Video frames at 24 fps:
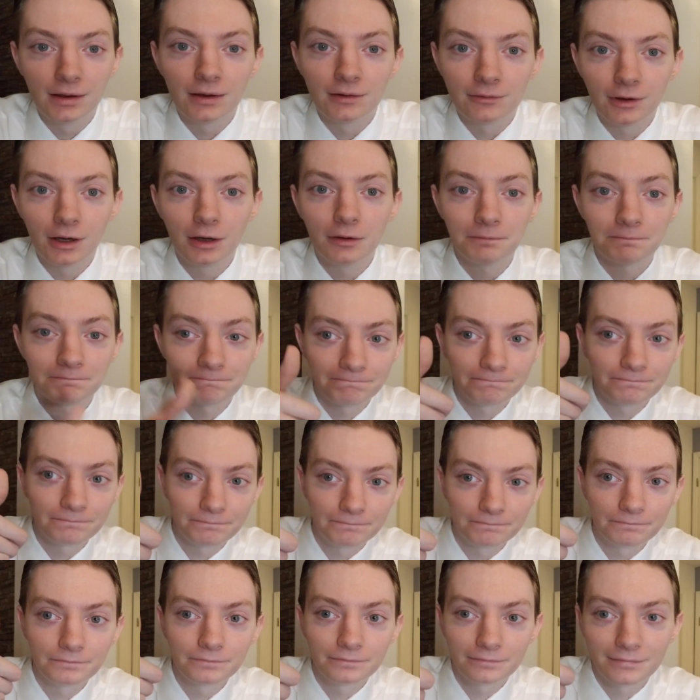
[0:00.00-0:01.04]
Well,
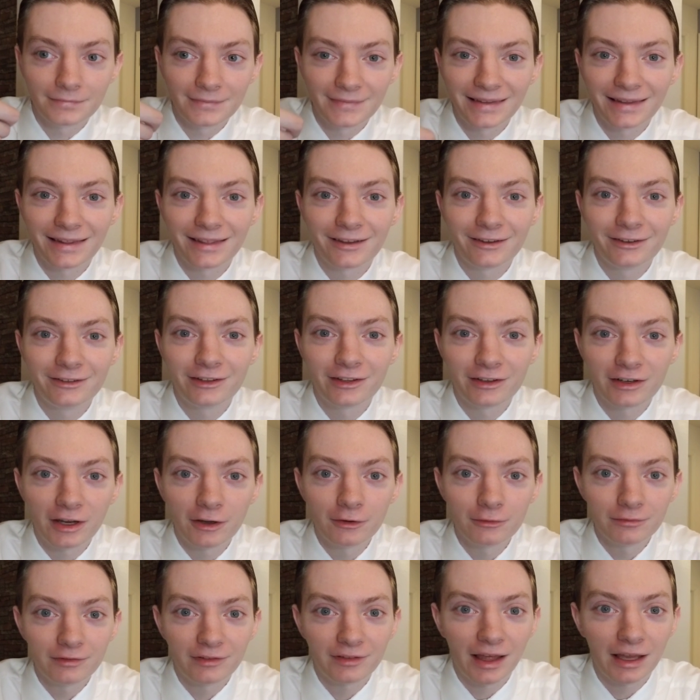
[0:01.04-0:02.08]
it's good to
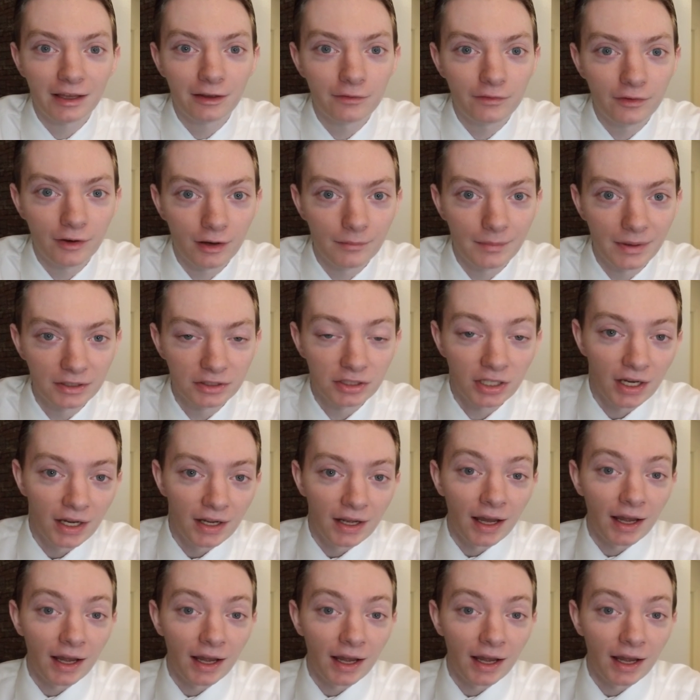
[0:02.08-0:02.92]
know. Thank you very much.